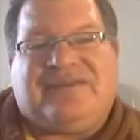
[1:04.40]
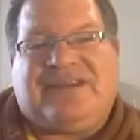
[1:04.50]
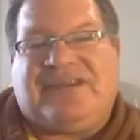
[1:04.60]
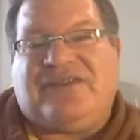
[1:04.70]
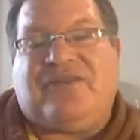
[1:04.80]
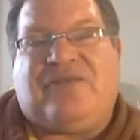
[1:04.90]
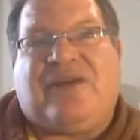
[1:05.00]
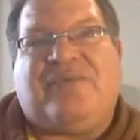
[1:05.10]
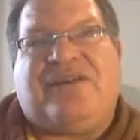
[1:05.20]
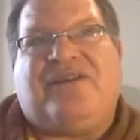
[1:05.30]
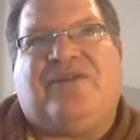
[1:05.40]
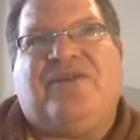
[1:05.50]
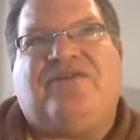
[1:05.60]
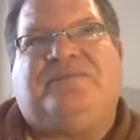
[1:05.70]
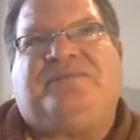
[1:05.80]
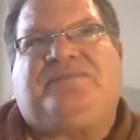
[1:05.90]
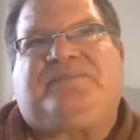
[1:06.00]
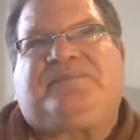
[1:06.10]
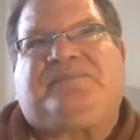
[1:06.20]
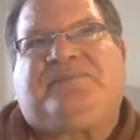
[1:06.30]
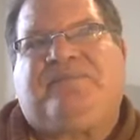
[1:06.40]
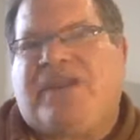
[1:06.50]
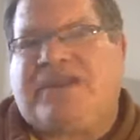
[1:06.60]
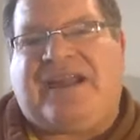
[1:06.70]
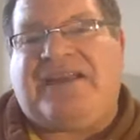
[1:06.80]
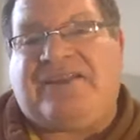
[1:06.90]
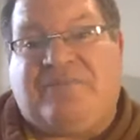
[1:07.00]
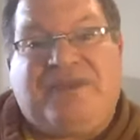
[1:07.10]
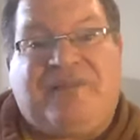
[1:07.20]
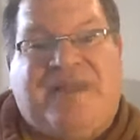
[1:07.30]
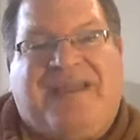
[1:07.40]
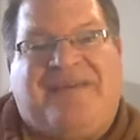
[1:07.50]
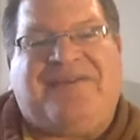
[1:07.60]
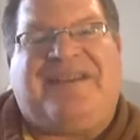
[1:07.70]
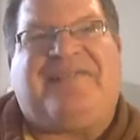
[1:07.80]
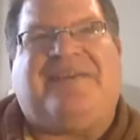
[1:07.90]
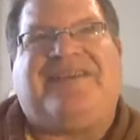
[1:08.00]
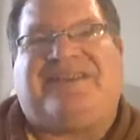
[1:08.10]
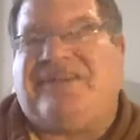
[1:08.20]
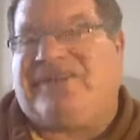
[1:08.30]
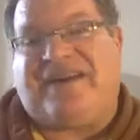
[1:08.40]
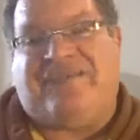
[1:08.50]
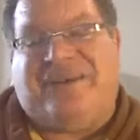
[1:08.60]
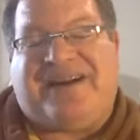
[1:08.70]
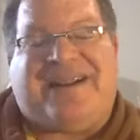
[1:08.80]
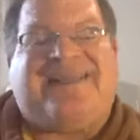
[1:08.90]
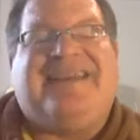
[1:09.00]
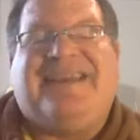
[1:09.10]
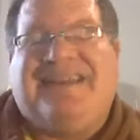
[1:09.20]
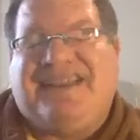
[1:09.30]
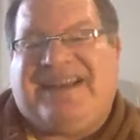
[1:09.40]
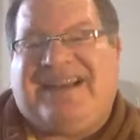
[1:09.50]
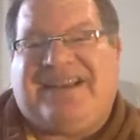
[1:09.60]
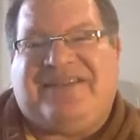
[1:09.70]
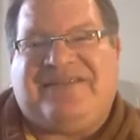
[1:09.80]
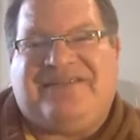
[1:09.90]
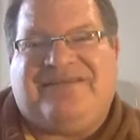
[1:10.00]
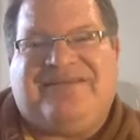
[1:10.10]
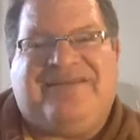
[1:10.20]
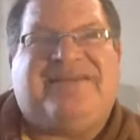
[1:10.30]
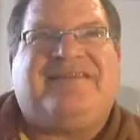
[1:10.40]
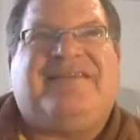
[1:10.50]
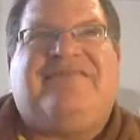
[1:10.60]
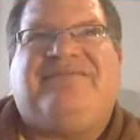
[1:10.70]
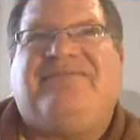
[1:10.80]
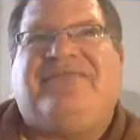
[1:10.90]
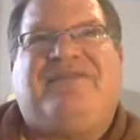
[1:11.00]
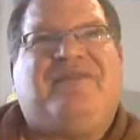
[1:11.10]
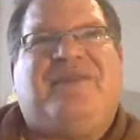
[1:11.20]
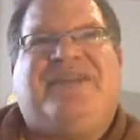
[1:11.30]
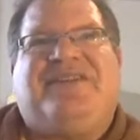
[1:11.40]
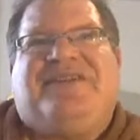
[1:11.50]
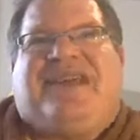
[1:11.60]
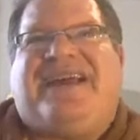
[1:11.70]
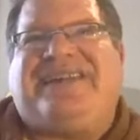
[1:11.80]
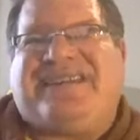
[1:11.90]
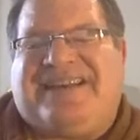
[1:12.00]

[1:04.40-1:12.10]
a property of your own, cutting the middleman out like myself, I don't mind. If you want to do that